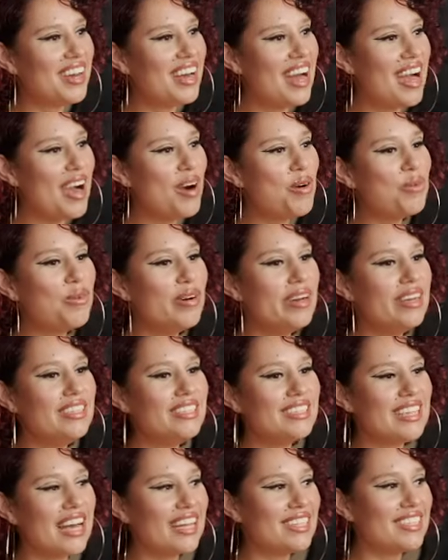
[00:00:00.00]
I
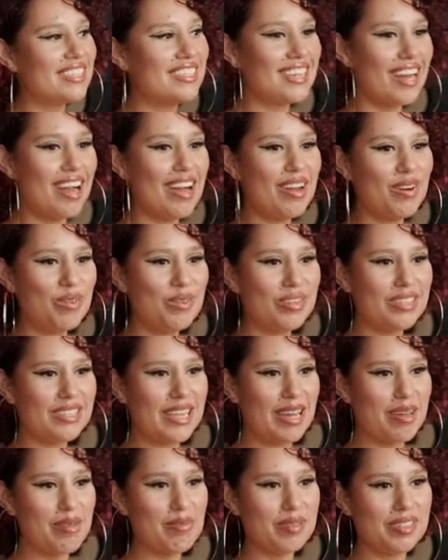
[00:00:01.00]
always had the title
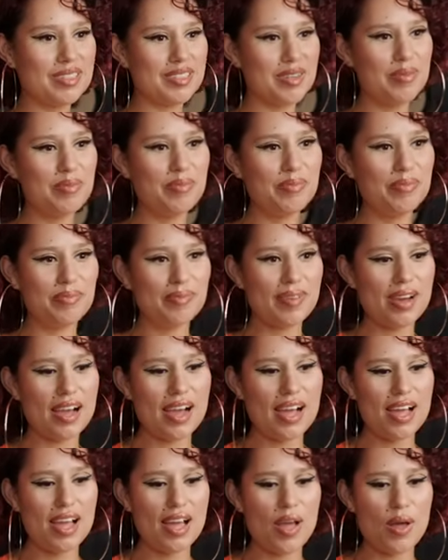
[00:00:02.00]
escapism
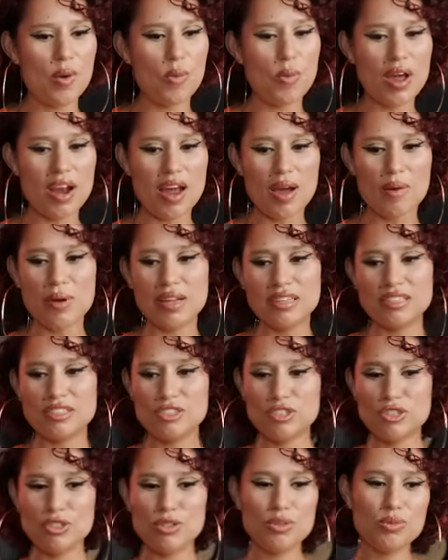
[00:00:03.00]
when I went
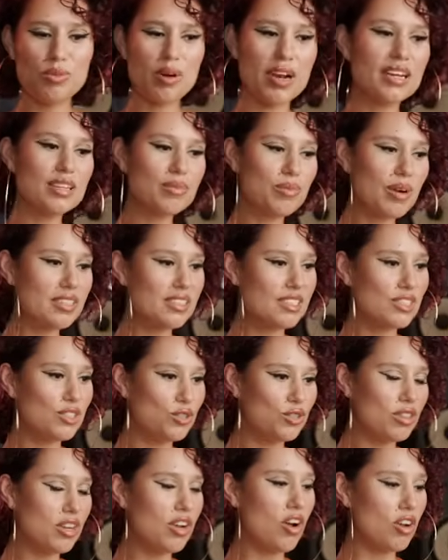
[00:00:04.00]
to when I went to
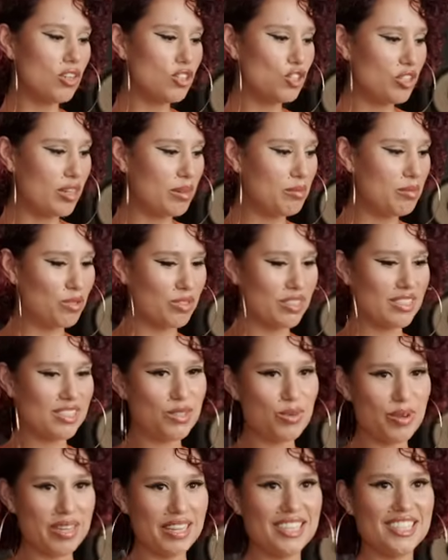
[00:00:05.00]
do the last trip, sorry, the
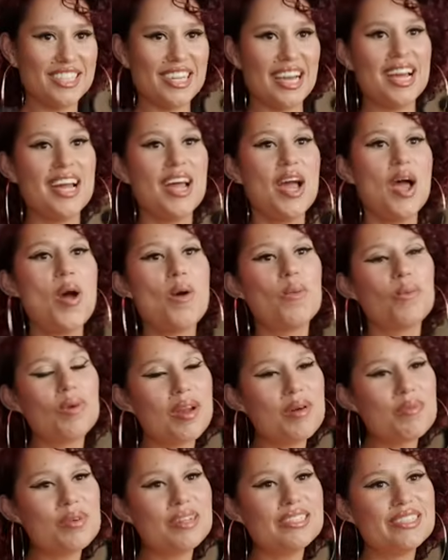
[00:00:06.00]
squeaky chair.
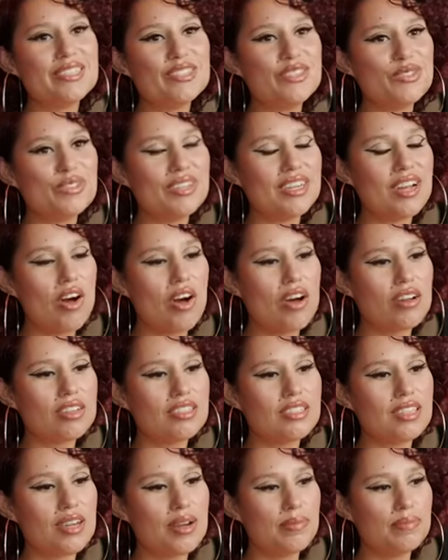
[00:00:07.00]
When I went to do the
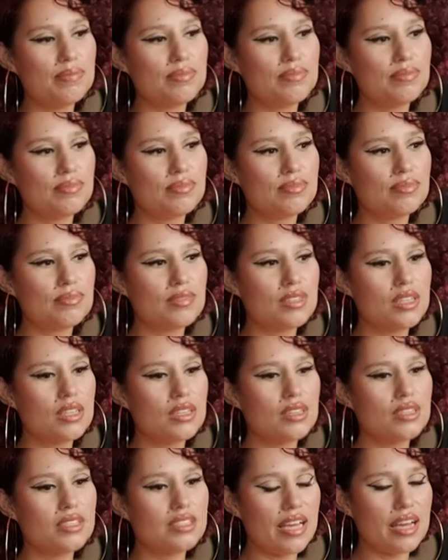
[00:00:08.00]
last um,
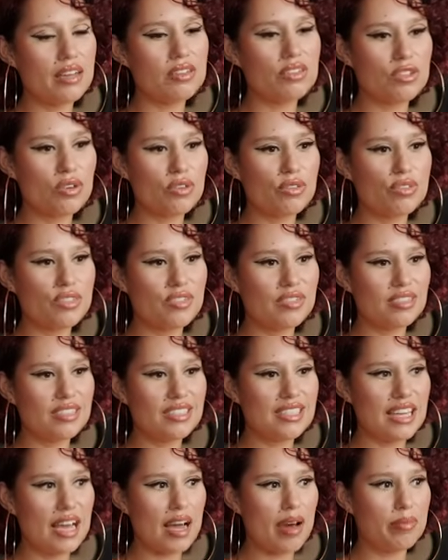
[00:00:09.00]
set of songs for
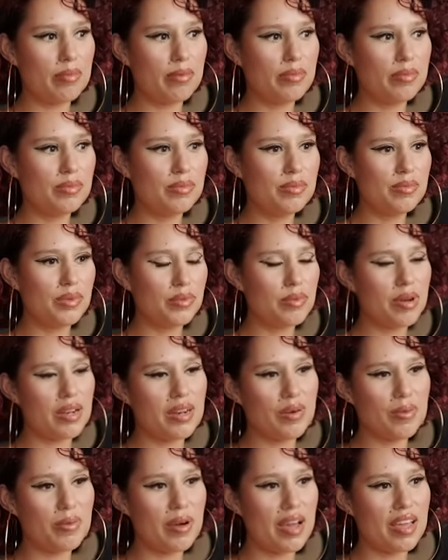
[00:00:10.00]
this album, we
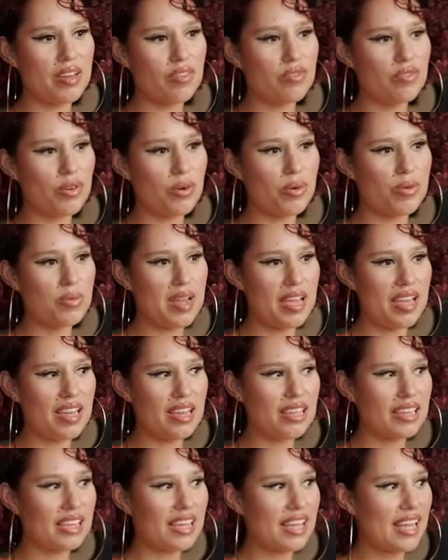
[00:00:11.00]
went away for a
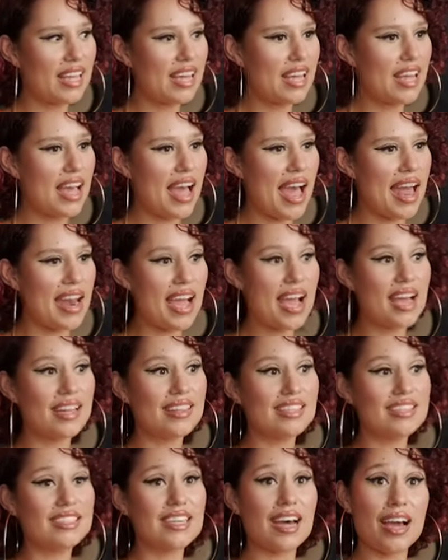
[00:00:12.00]
week, and I
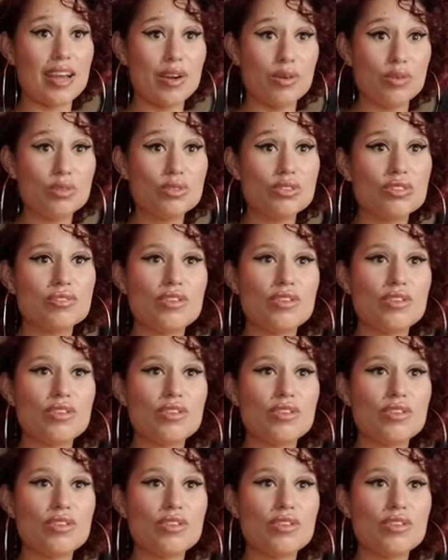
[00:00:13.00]
had the titles